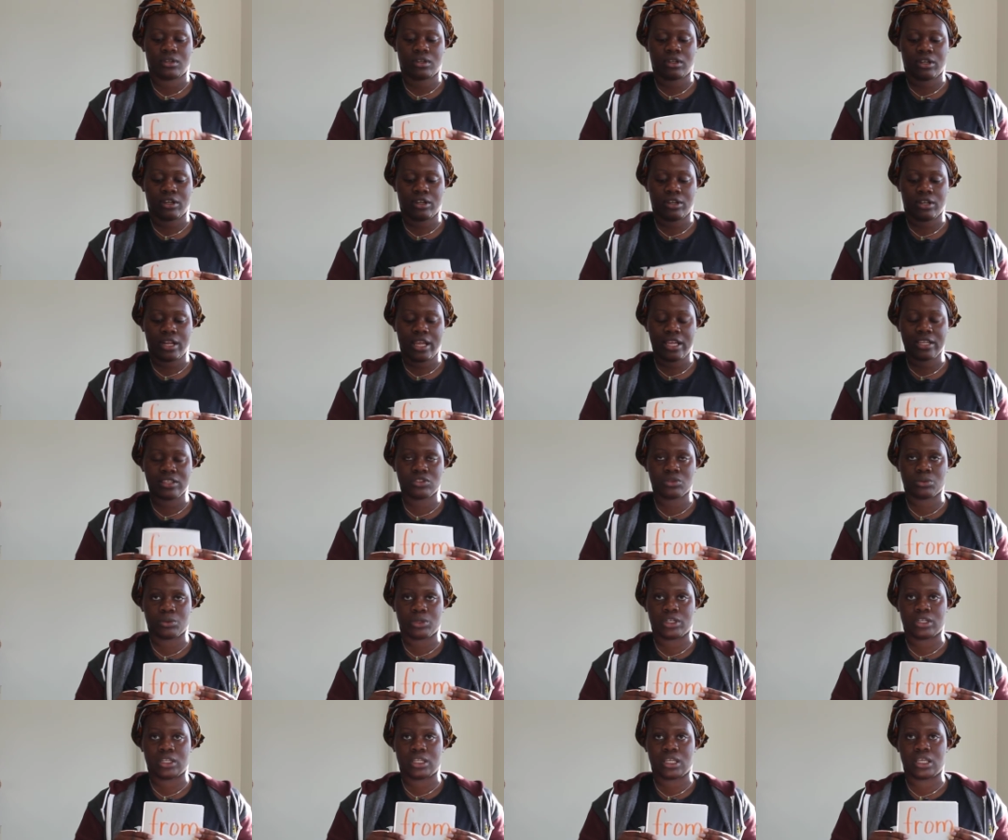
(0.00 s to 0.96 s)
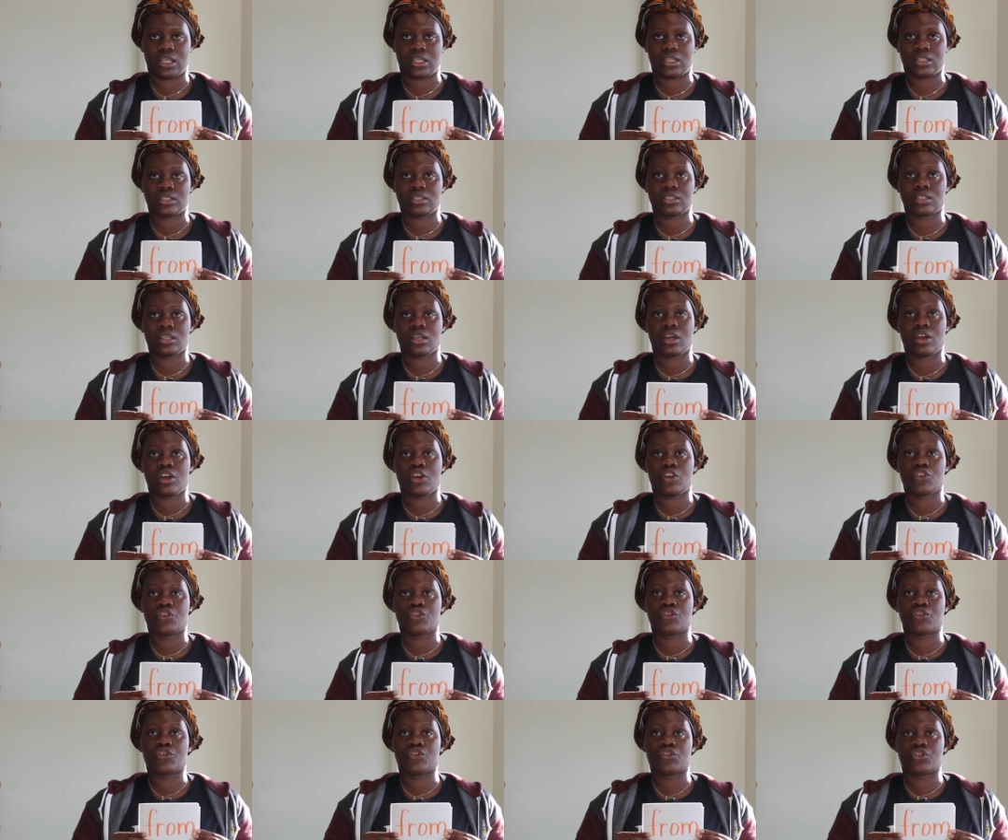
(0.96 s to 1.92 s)
Our next word is
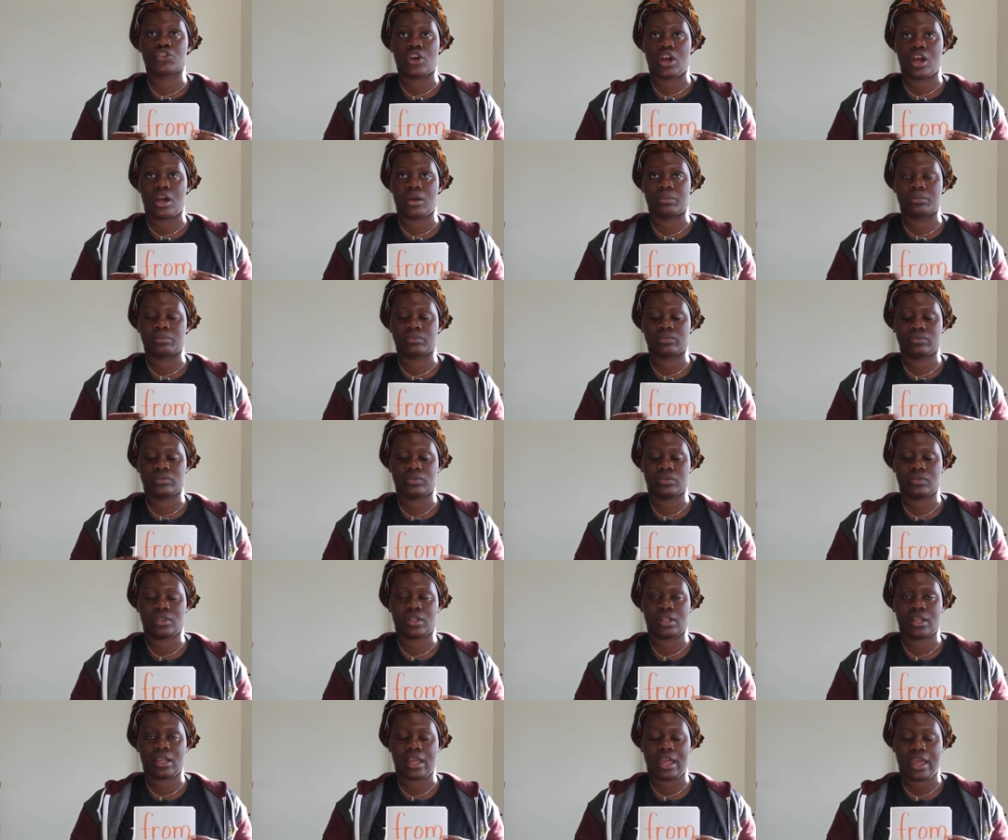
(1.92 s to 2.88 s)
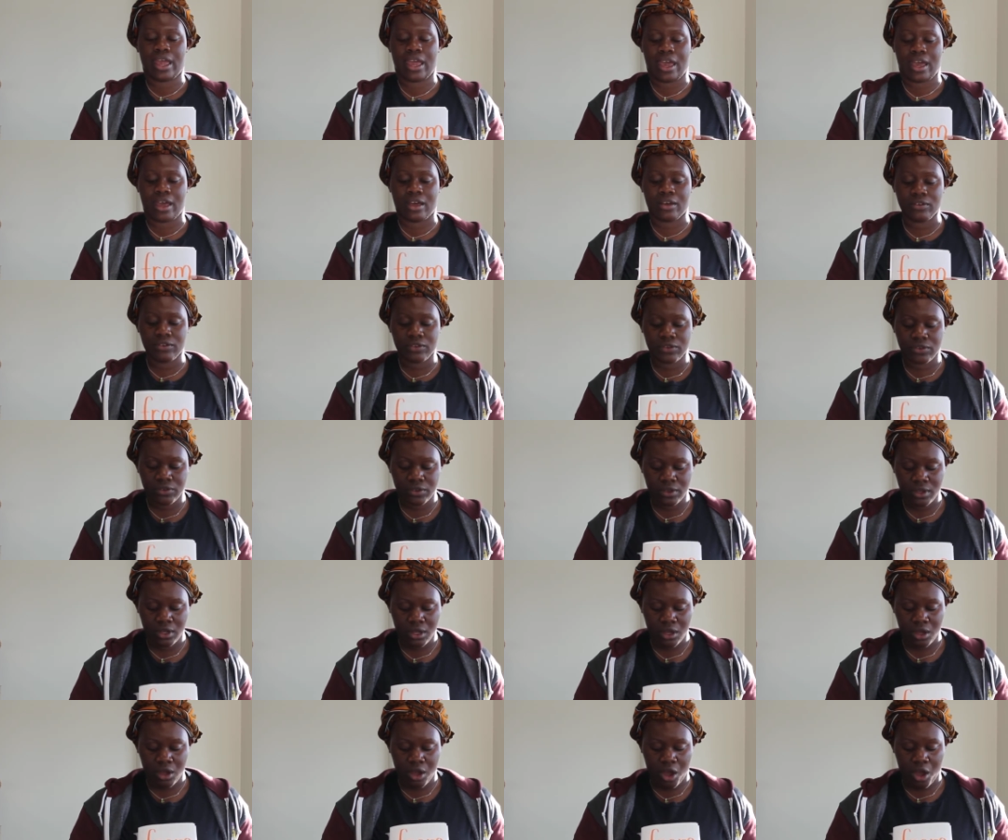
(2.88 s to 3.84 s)
from,
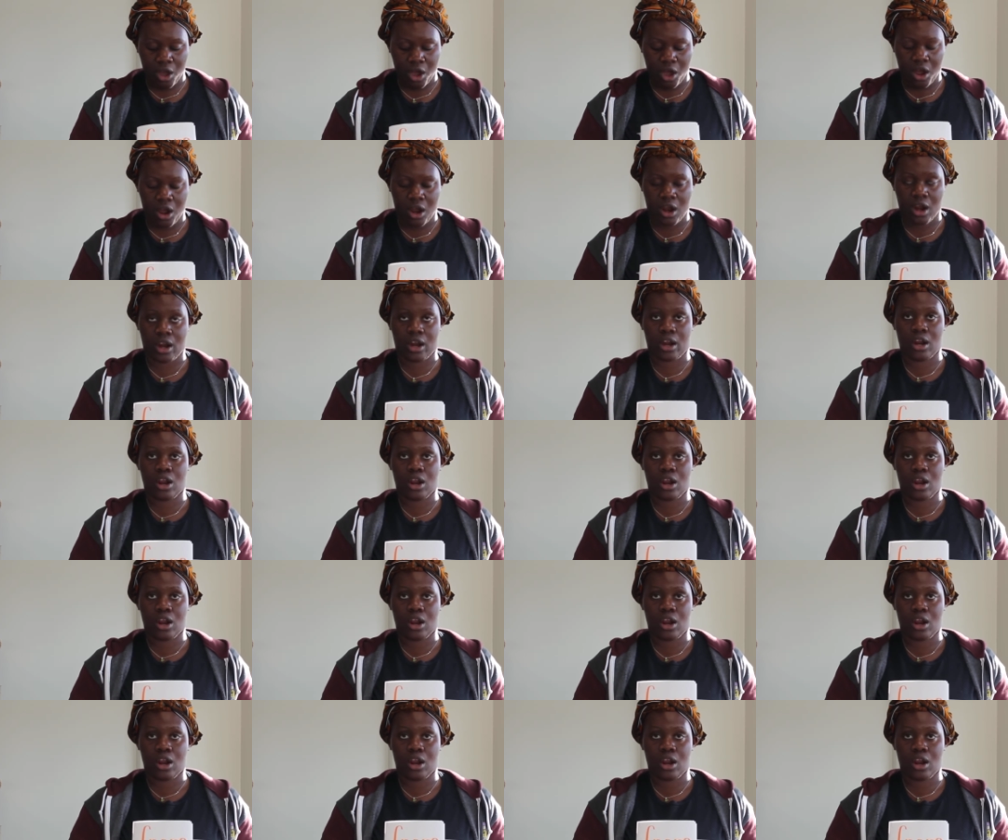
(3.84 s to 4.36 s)
F-R-O-M,